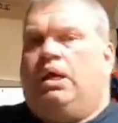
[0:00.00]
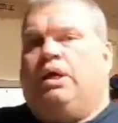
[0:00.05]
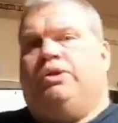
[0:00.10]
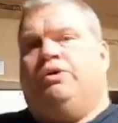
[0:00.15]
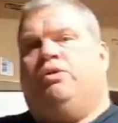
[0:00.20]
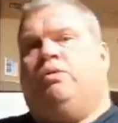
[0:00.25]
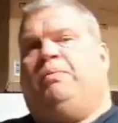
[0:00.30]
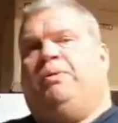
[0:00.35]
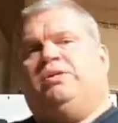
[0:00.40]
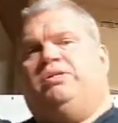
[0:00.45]
I
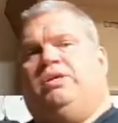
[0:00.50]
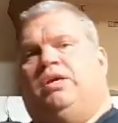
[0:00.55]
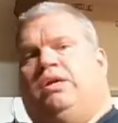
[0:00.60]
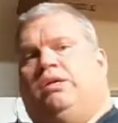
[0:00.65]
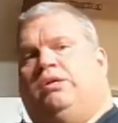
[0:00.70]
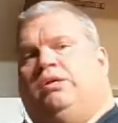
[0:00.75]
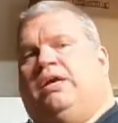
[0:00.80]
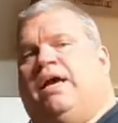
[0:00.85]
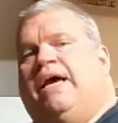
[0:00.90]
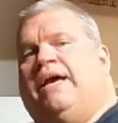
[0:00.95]
do appreciate
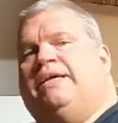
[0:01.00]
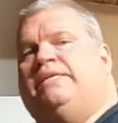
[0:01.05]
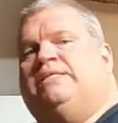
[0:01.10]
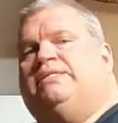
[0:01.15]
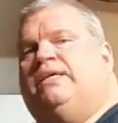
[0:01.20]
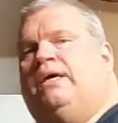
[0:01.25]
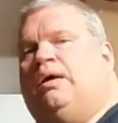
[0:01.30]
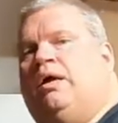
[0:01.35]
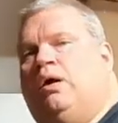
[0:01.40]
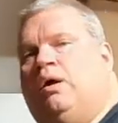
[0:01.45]
you
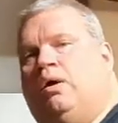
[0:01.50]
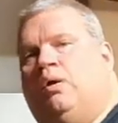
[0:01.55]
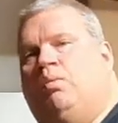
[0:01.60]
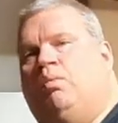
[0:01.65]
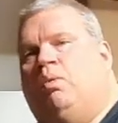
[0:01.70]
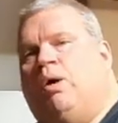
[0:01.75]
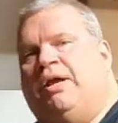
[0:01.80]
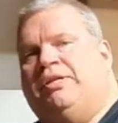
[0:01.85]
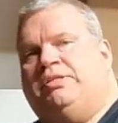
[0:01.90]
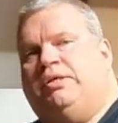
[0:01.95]
guys uh,
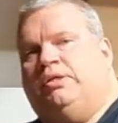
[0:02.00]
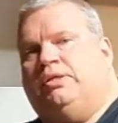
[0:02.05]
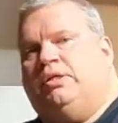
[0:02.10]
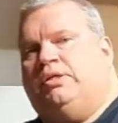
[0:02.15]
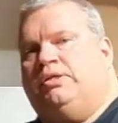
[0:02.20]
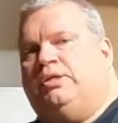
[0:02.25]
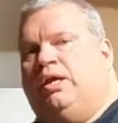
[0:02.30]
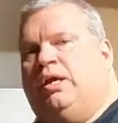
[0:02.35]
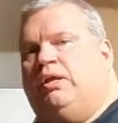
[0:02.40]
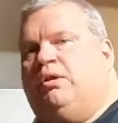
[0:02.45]
watching the
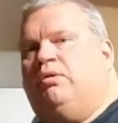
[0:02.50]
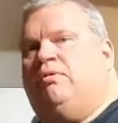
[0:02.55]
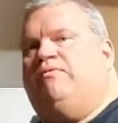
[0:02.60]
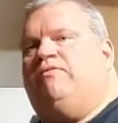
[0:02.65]
channel.